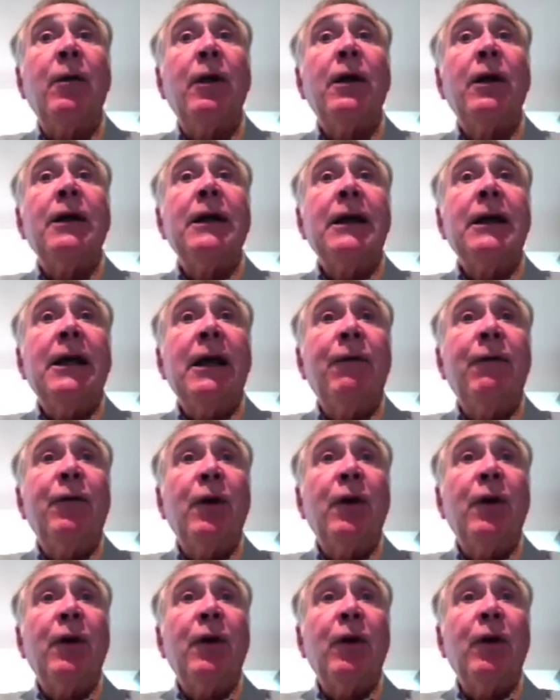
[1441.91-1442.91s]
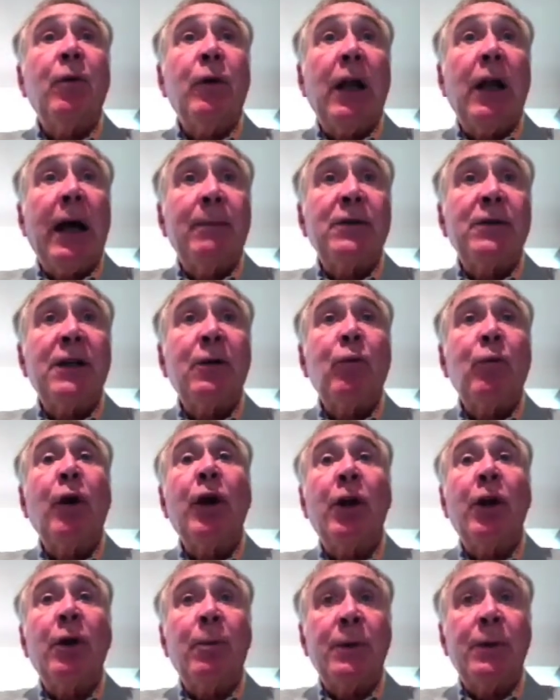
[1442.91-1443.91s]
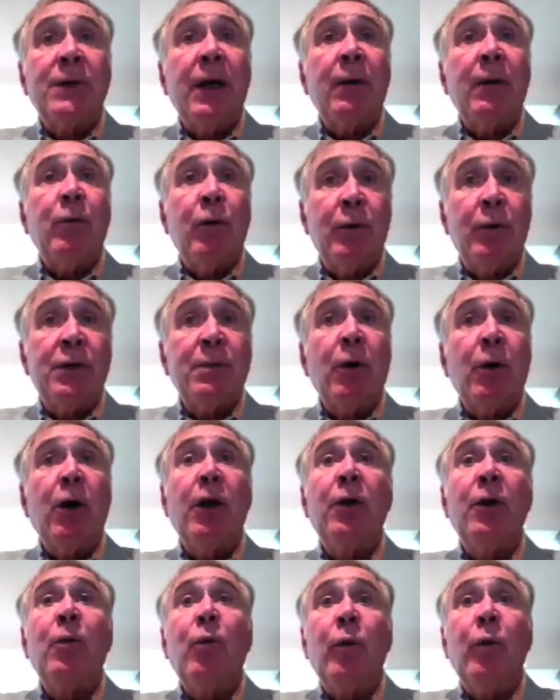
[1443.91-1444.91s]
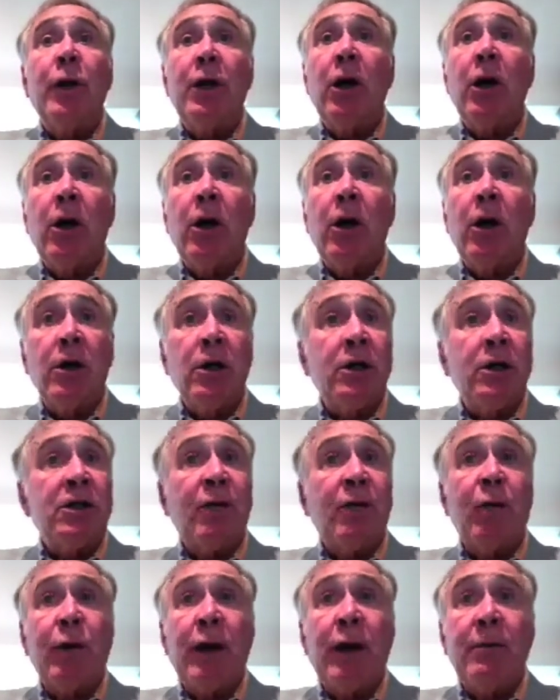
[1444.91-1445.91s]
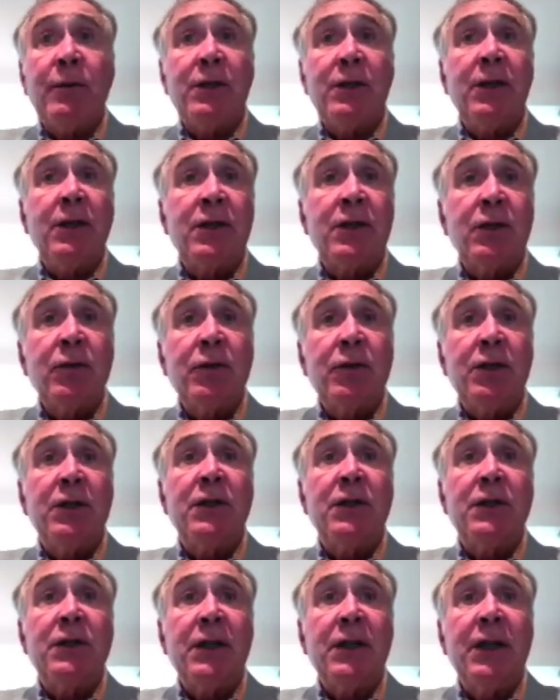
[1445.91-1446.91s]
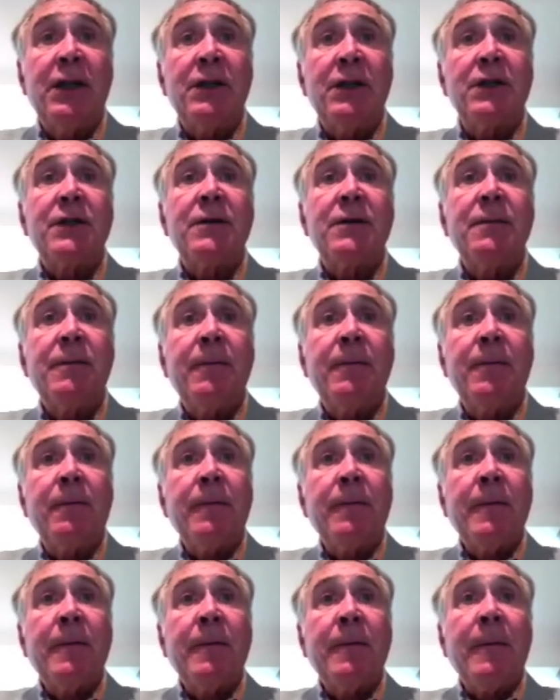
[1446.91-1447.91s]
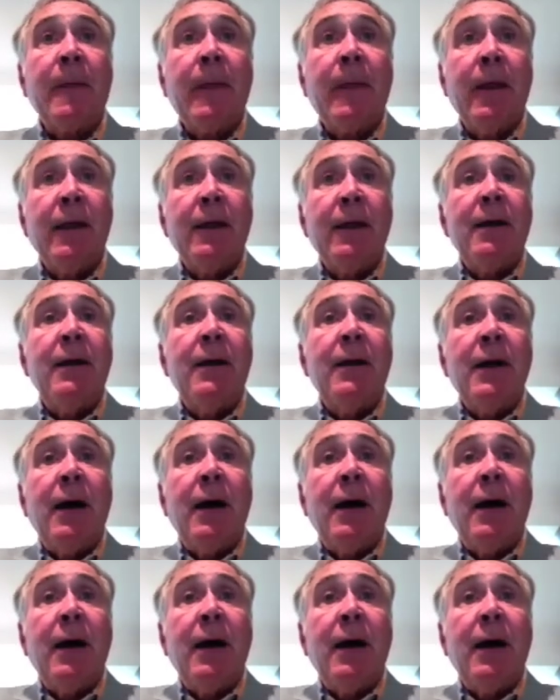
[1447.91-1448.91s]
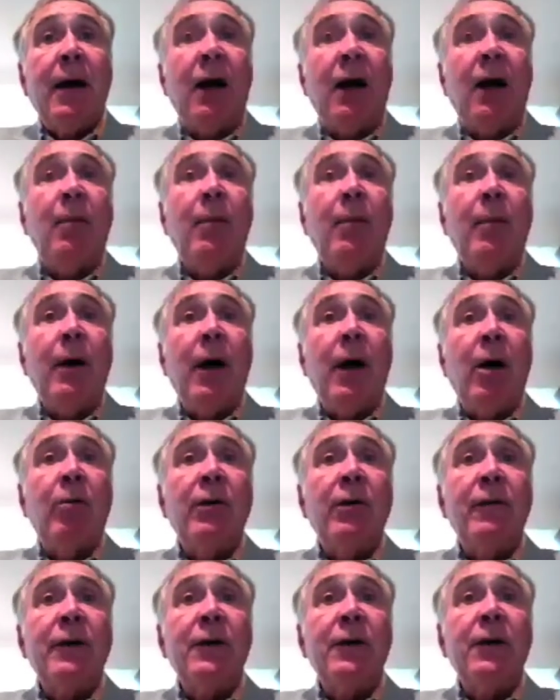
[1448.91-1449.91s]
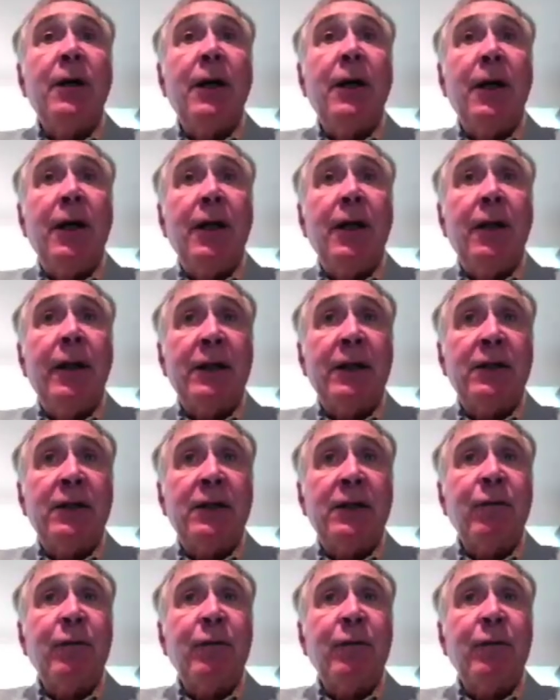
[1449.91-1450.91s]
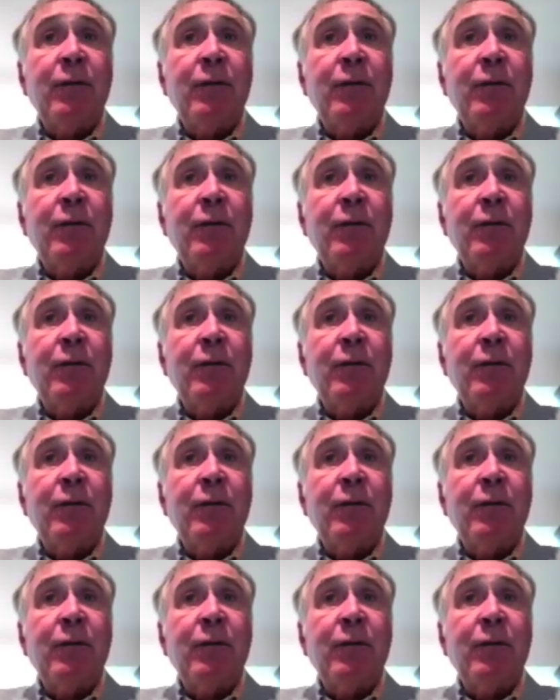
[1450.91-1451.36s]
and if they're relapsing, 100% will respond regardless of their Adams TS13 status. However, that's